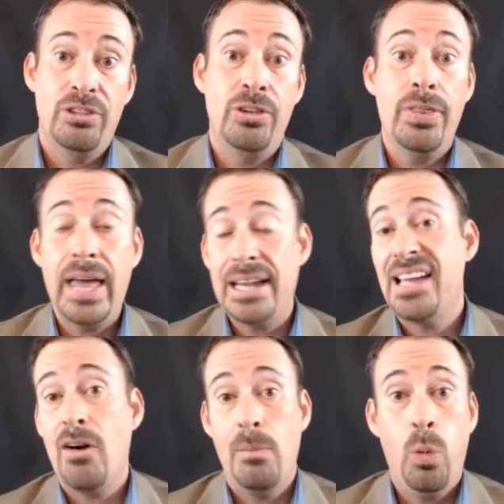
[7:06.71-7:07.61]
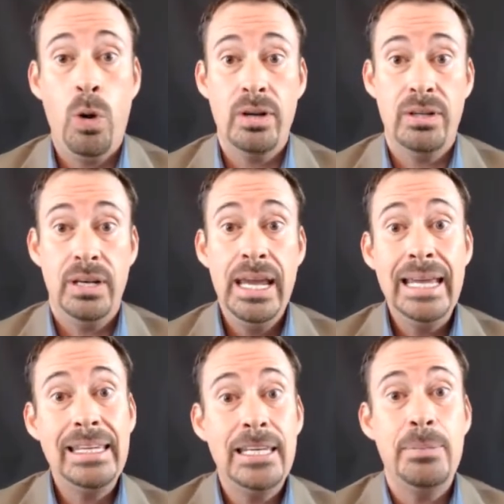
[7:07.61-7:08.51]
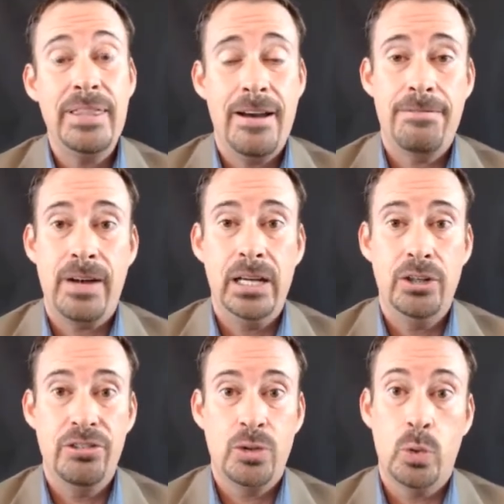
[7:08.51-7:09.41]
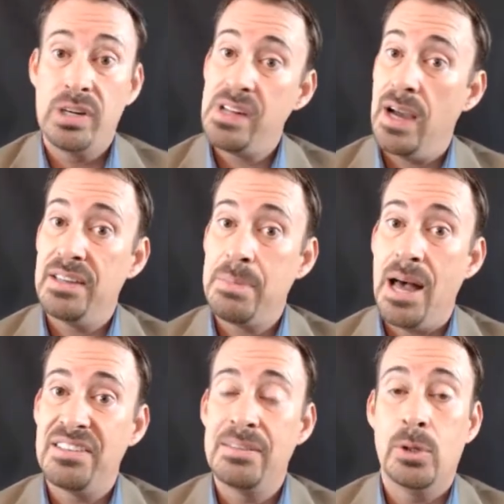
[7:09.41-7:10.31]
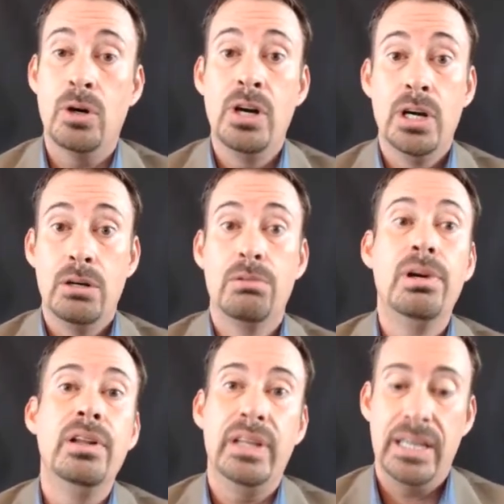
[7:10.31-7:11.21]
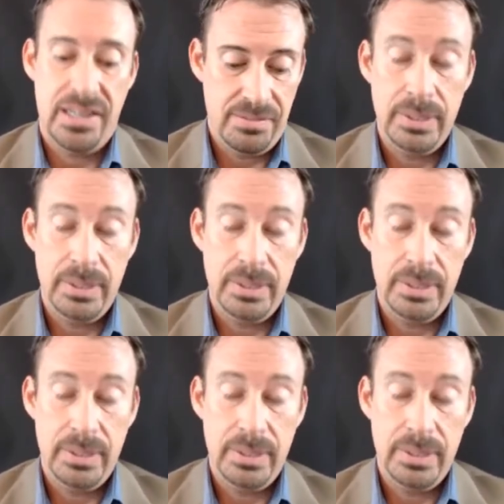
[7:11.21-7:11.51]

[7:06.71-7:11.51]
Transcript: So that's how important keeping that FICO score as high as possible really is,